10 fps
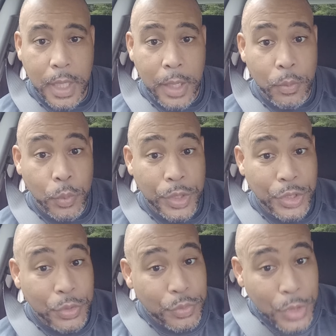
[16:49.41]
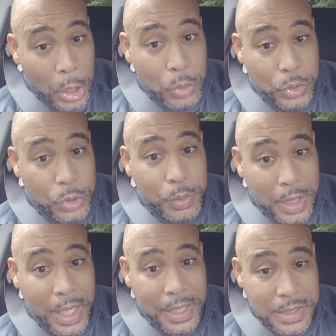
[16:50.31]
And when you don't do
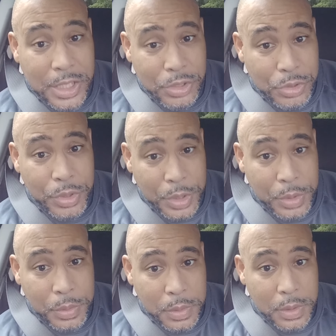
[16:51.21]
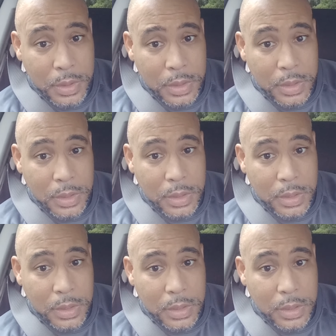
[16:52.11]
what God tells you to do,
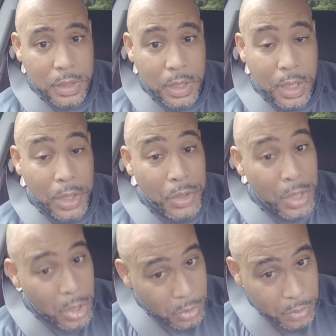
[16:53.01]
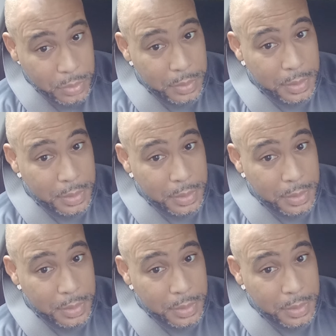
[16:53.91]
know